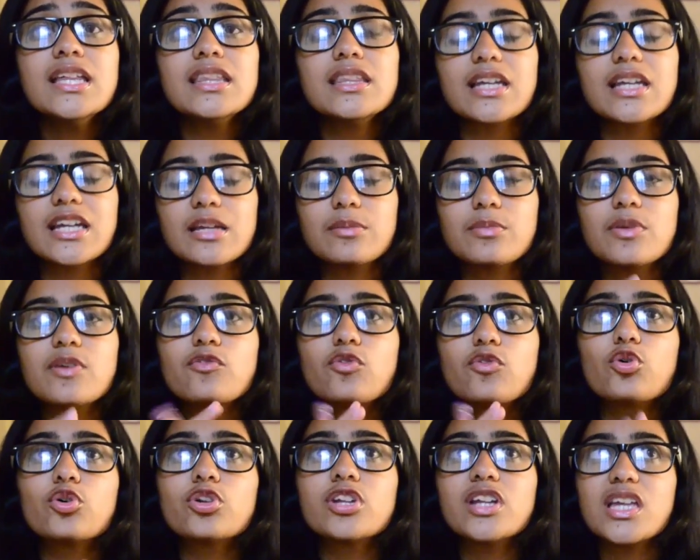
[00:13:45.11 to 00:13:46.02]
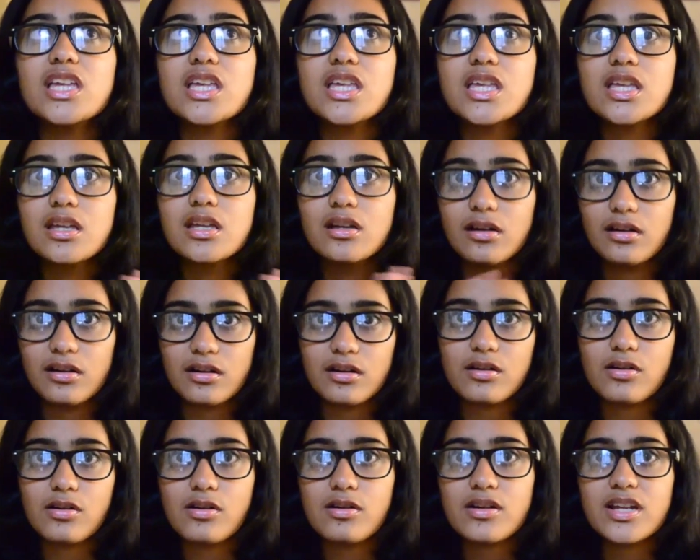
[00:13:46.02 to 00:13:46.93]
They can be worn year
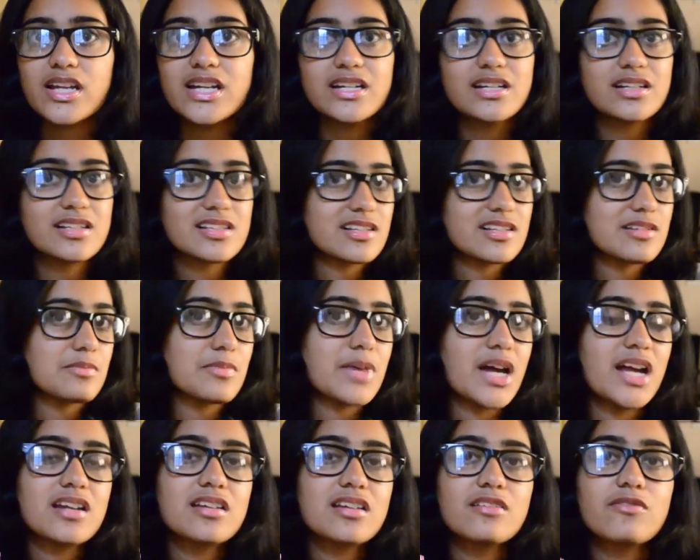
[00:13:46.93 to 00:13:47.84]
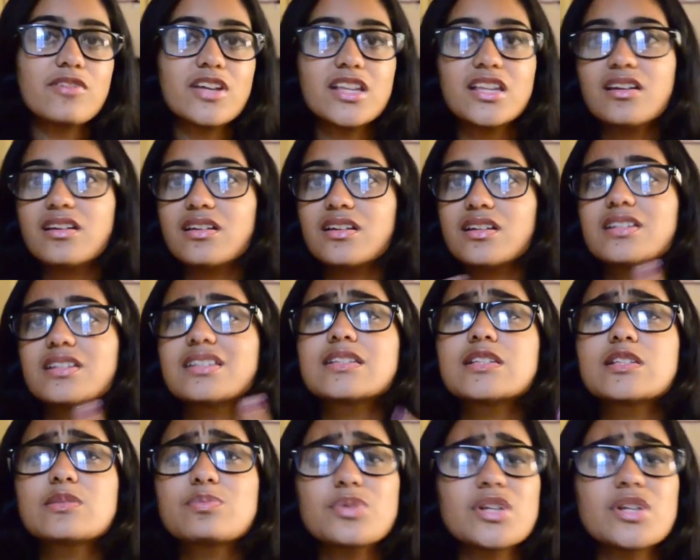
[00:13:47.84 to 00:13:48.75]
long. It doesn't matter whether it is
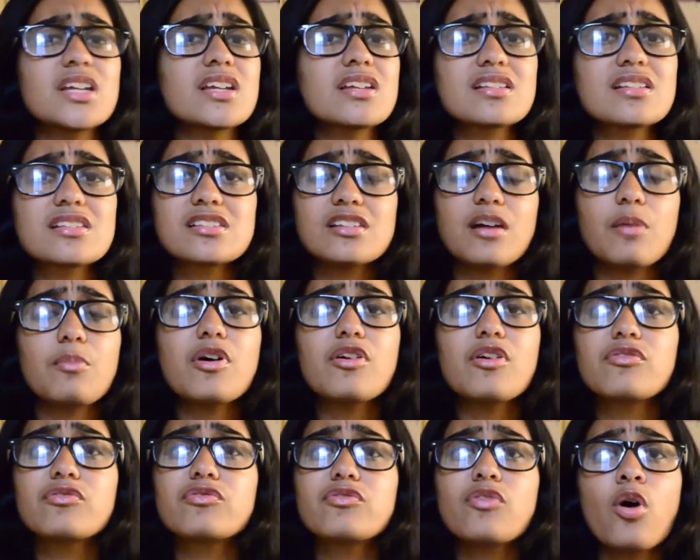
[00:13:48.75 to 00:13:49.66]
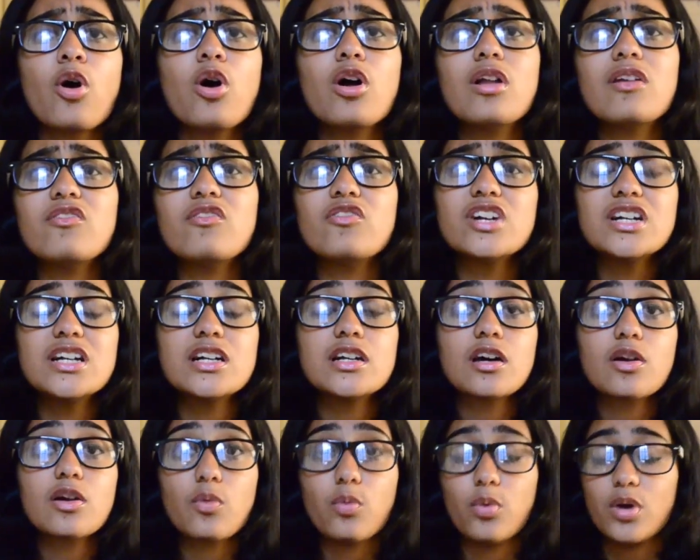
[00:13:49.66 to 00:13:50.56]
spring, summer, fall,
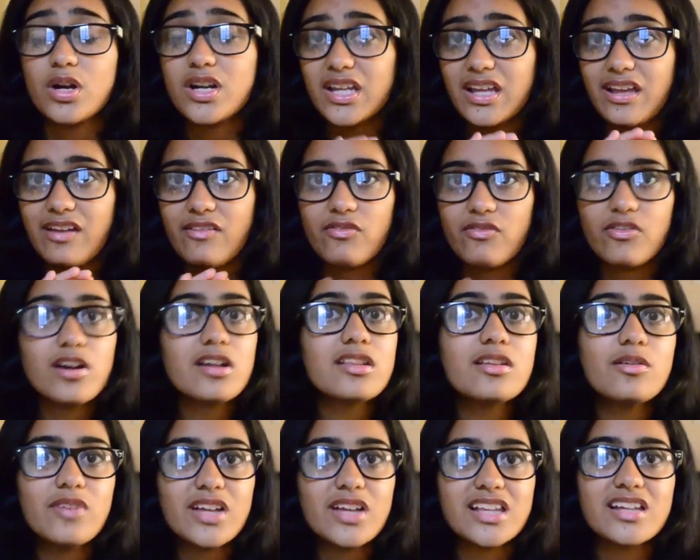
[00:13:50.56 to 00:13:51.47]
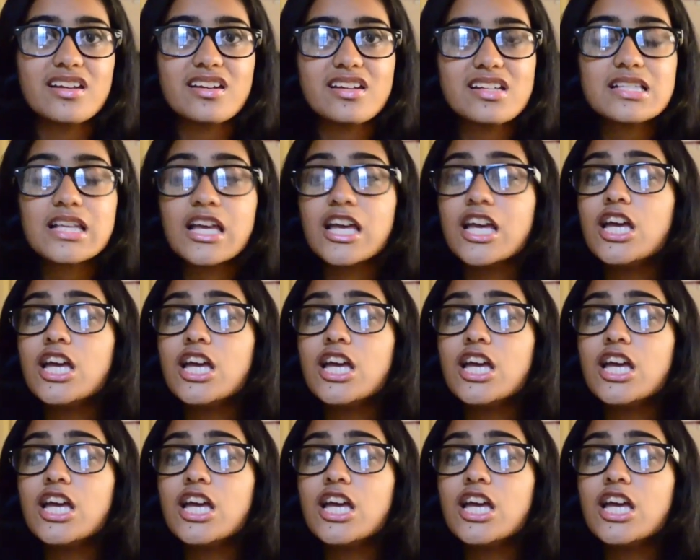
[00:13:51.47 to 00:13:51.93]
winter, whatever the weather is.